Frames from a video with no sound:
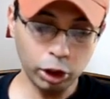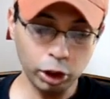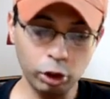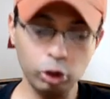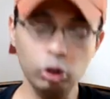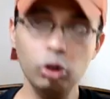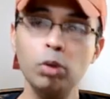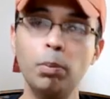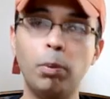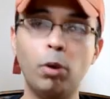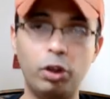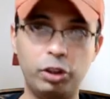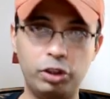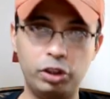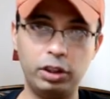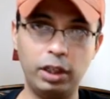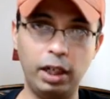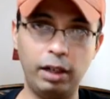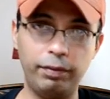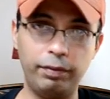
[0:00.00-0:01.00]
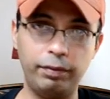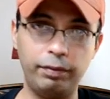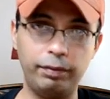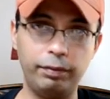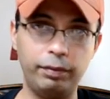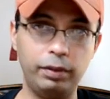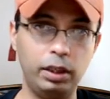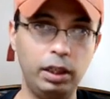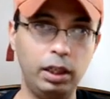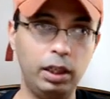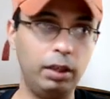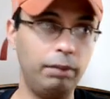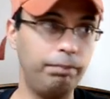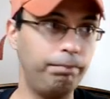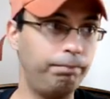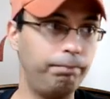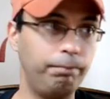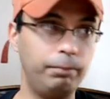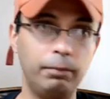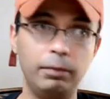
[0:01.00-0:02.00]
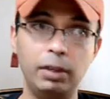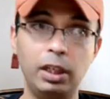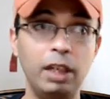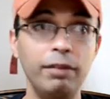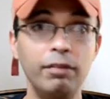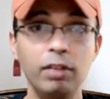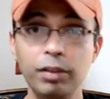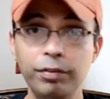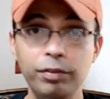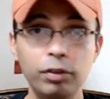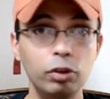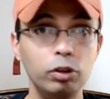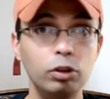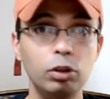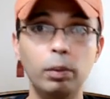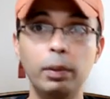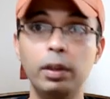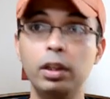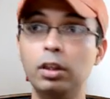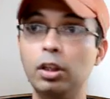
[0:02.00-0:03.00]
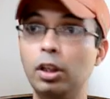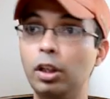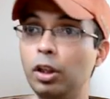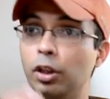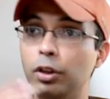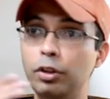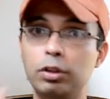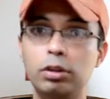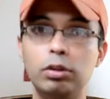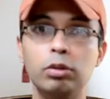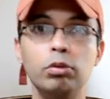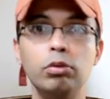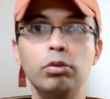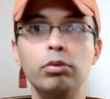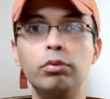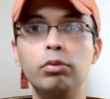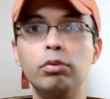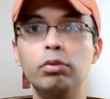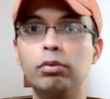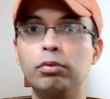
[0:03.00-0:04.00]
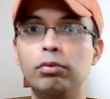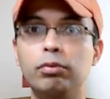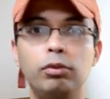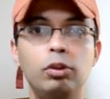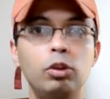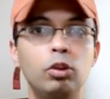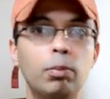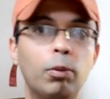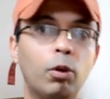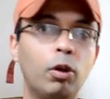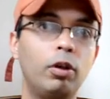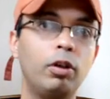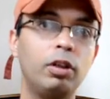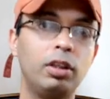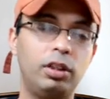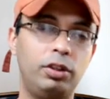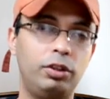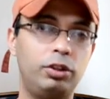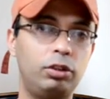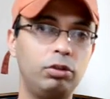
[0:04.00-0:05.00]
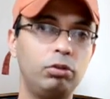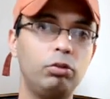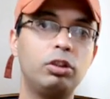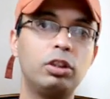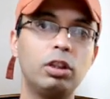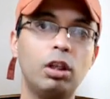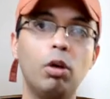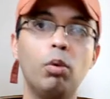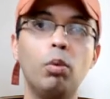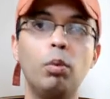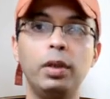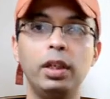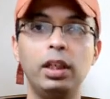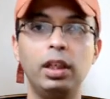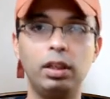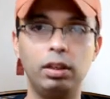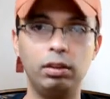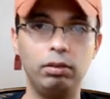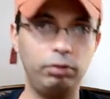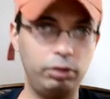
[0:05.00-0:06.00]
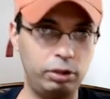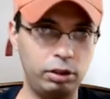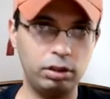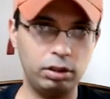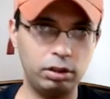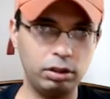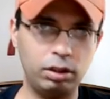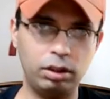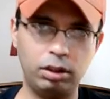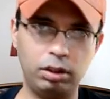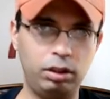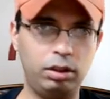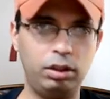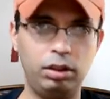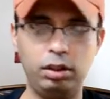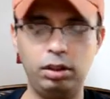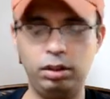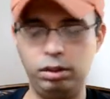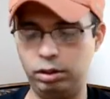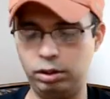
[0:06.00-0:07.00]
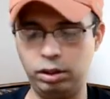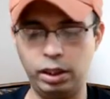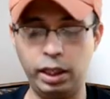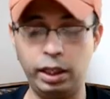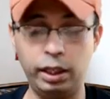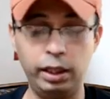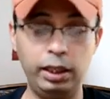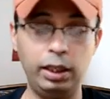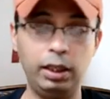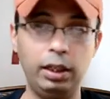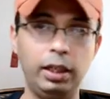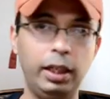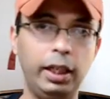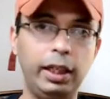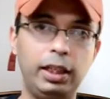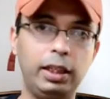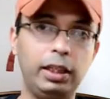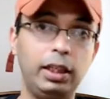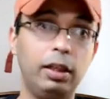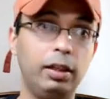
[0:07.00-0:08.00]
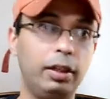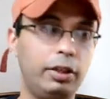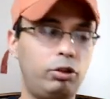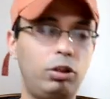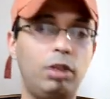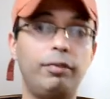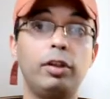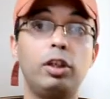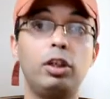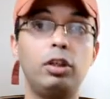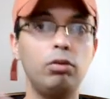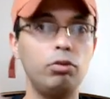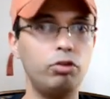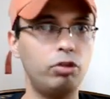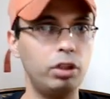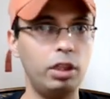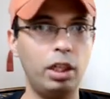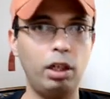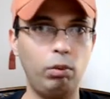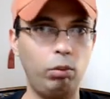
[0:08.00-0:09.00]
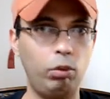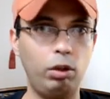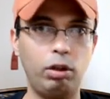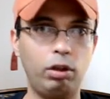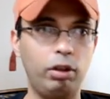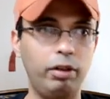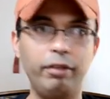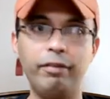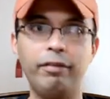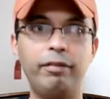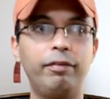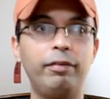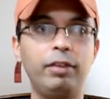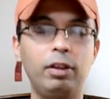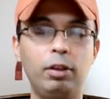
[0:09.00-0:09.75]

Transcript: newborn stuff, even if you're doing two newborn shoots a week, which is highly unlikely unless you have a huge network of